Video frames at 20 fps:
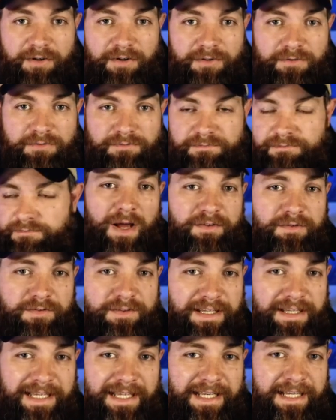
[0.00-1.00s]
aerial, rather
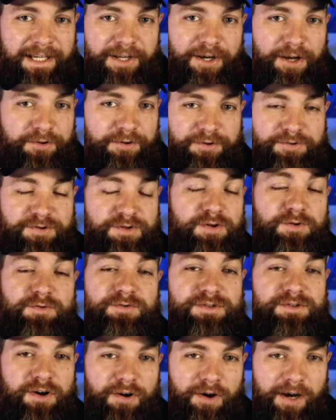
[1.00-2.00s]
than getting another
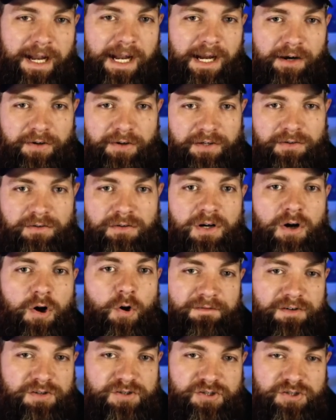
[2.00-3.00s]
2-star aerial,
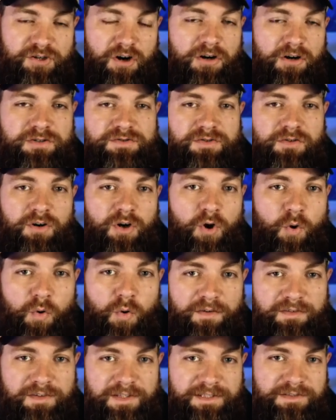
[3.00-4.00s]
whatever shards are
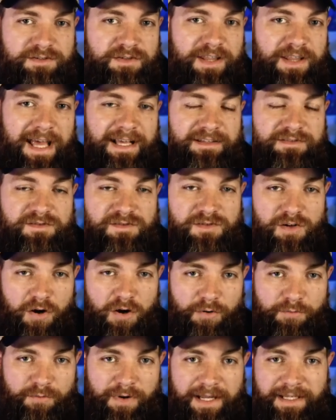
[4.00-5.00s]
equivalent to that
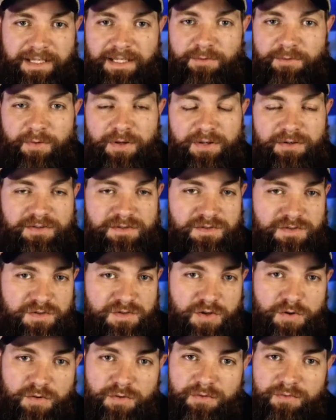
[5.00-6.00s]
star ranking, whether it's
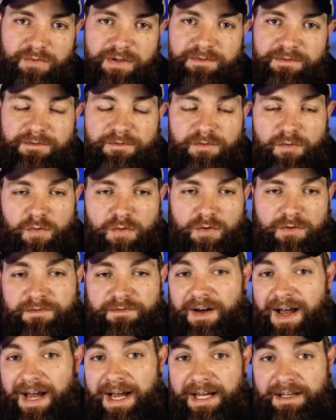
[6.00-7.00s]
2, 3, 4,
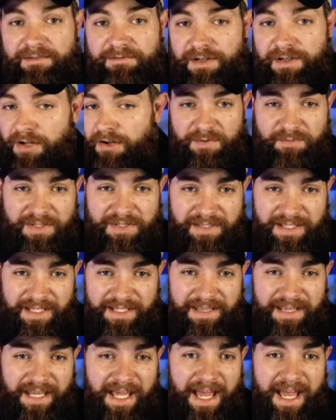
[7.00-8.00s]
5, or something
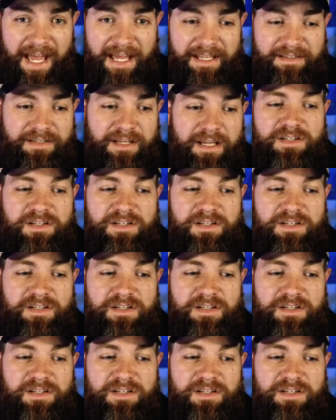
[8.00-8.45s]
like that,